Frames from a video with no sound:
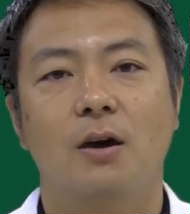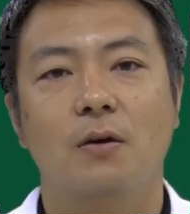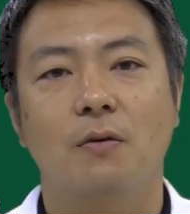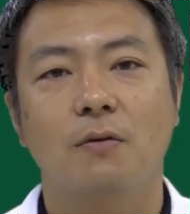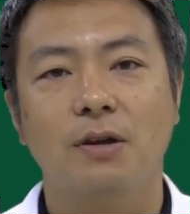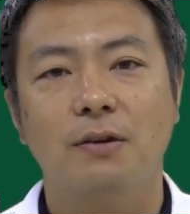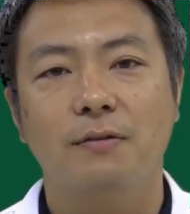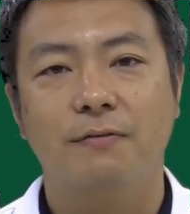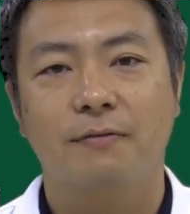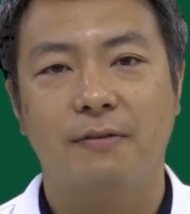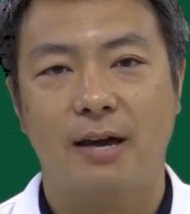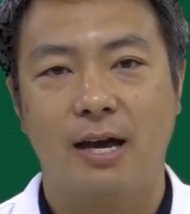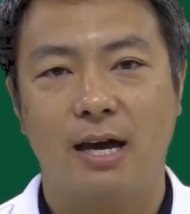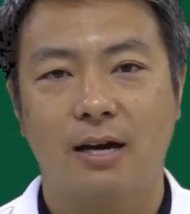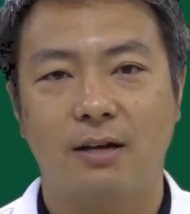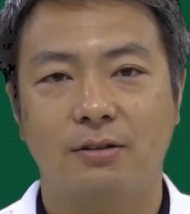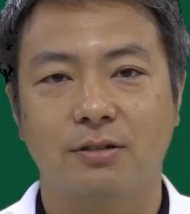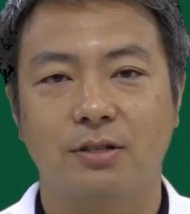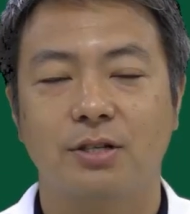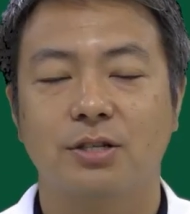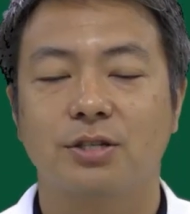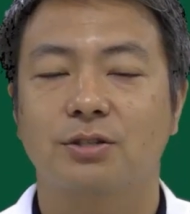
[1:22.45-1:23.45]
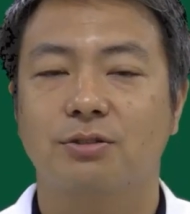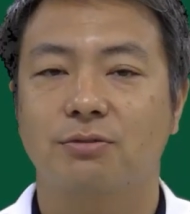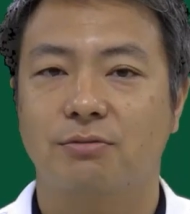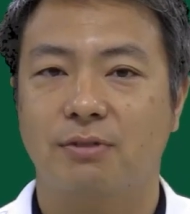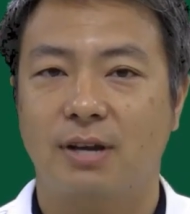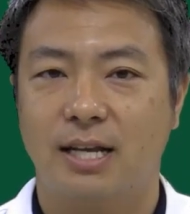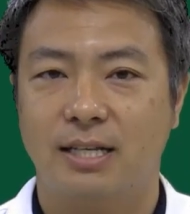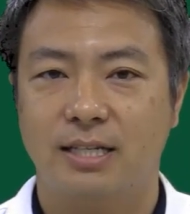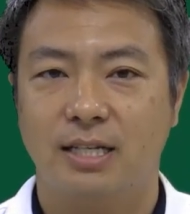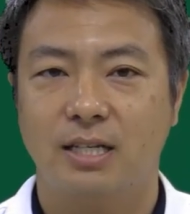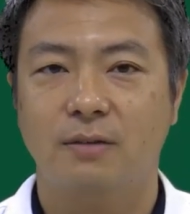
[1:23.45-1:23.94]
We found
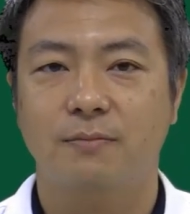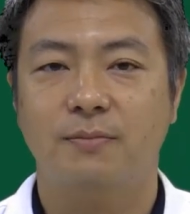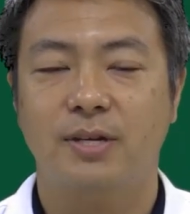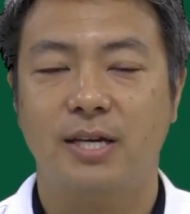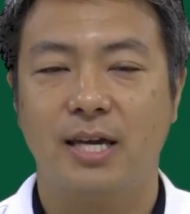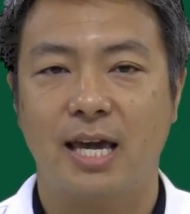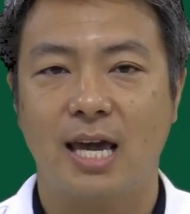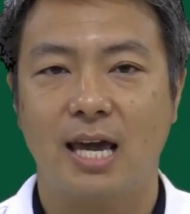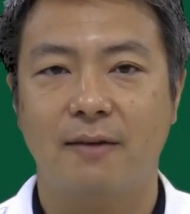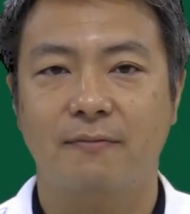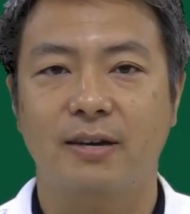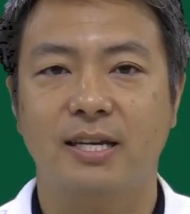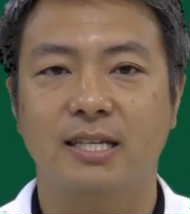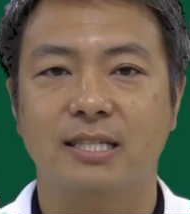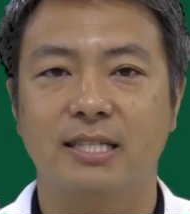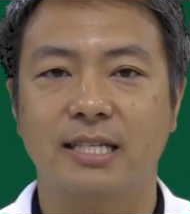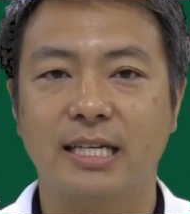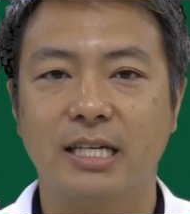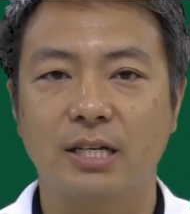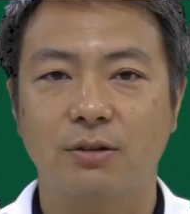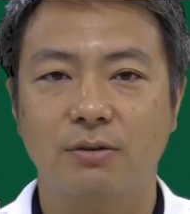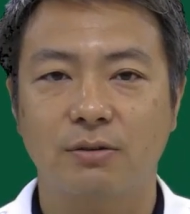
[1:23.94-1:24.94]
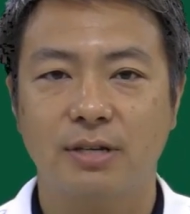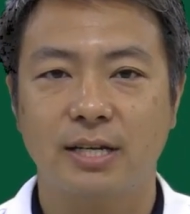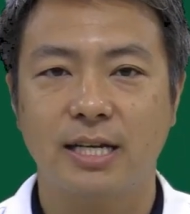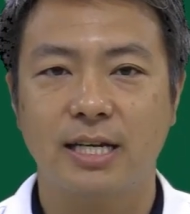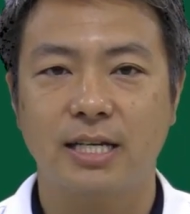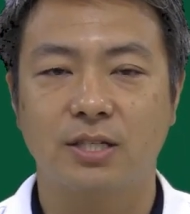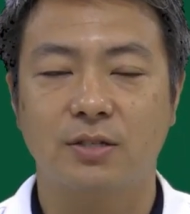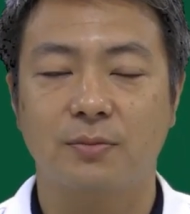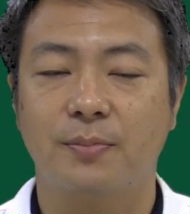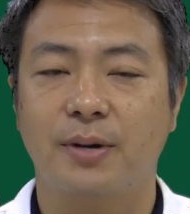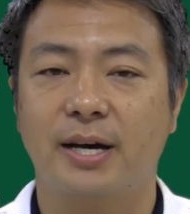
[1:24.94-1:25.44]
scratching behavior is
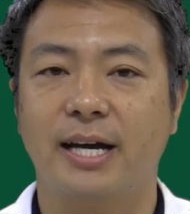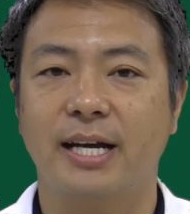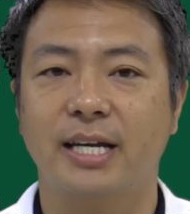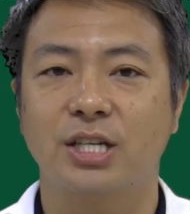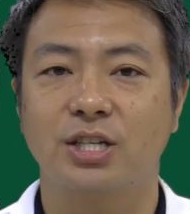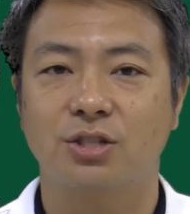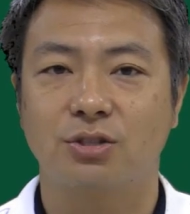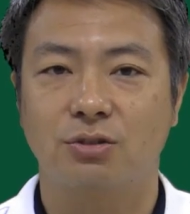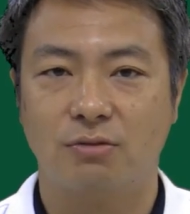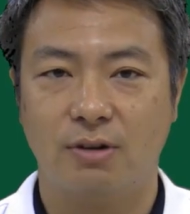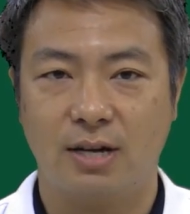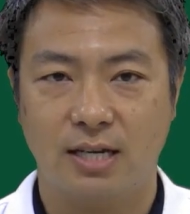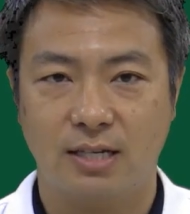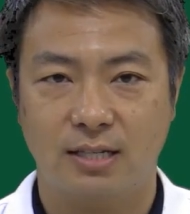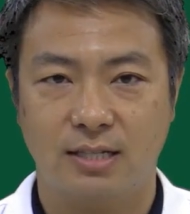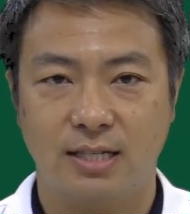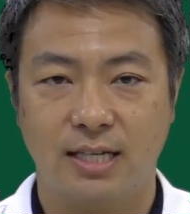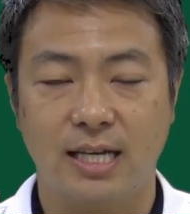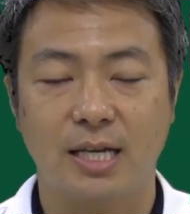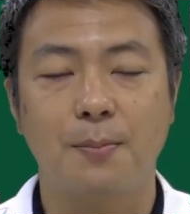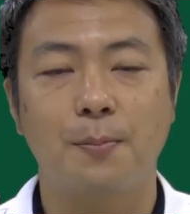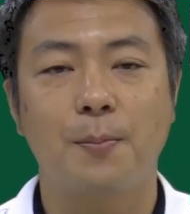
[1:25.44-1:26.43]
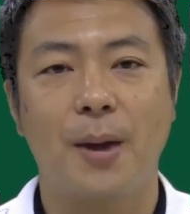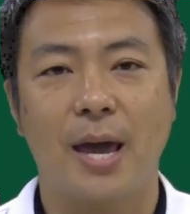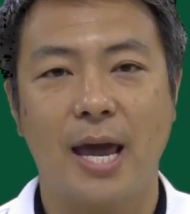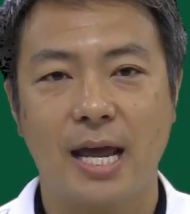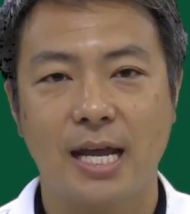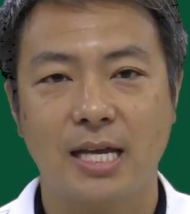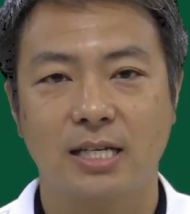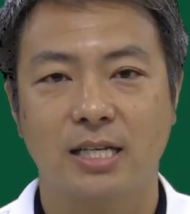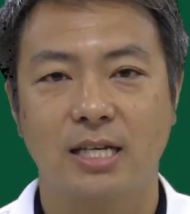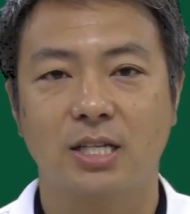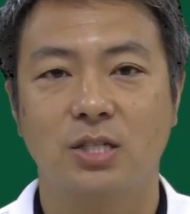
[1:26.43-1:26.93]
increased by stress in
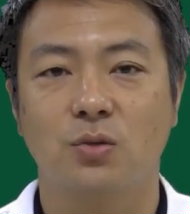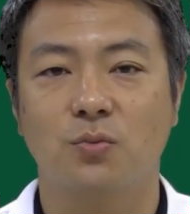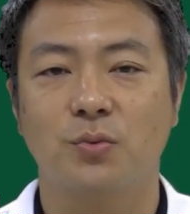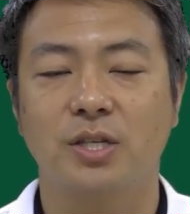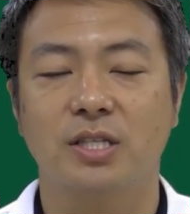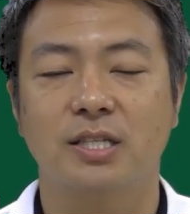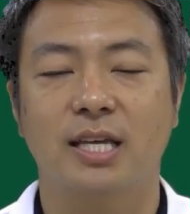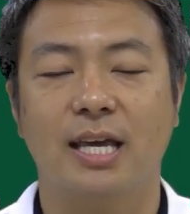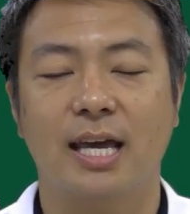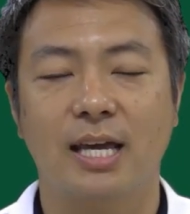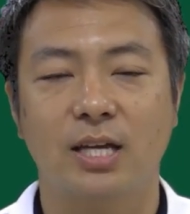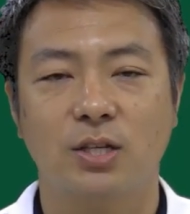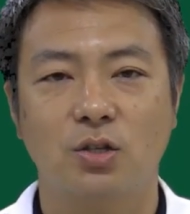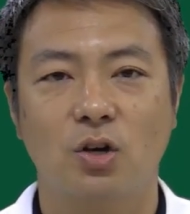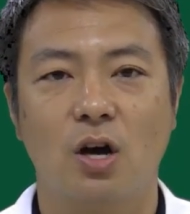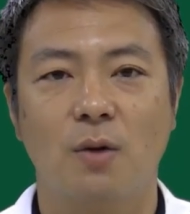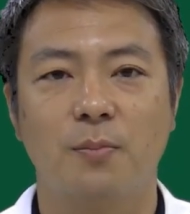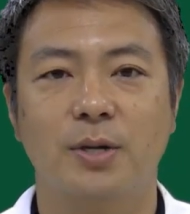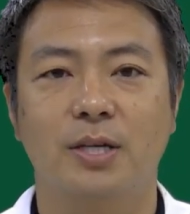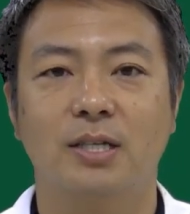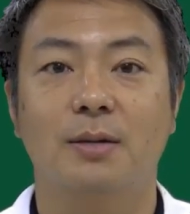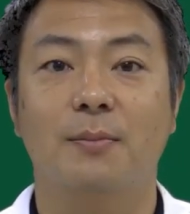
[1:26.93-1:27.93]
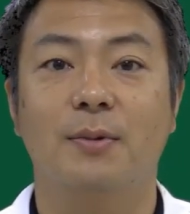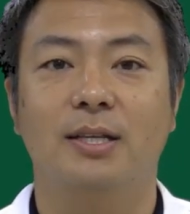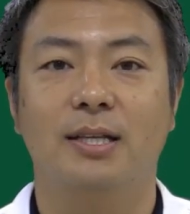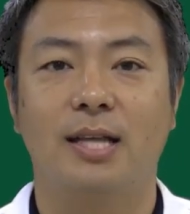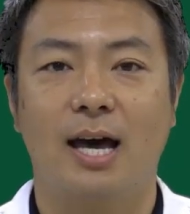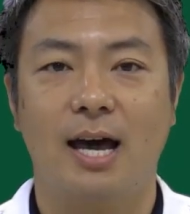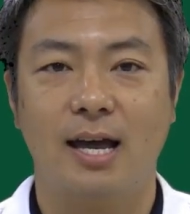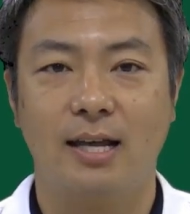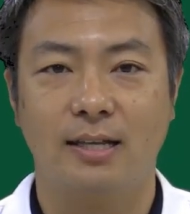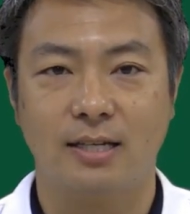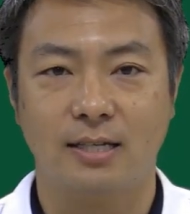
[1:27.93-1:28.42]
patients with atopic
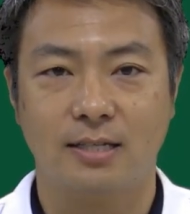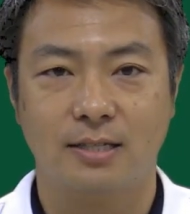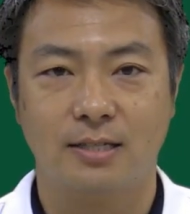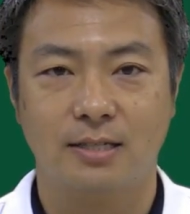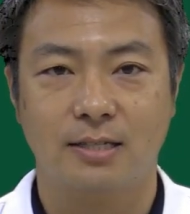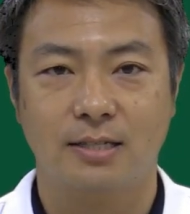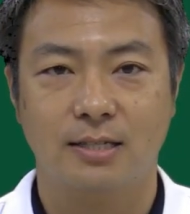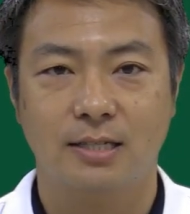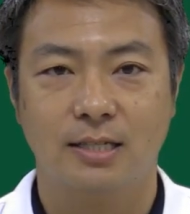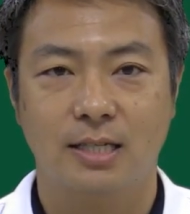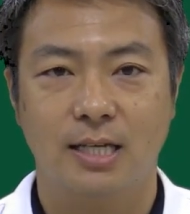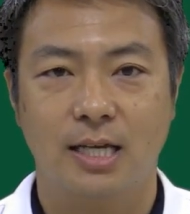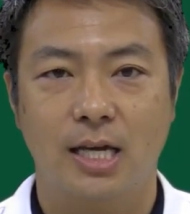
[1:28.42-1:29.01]
dermatitis.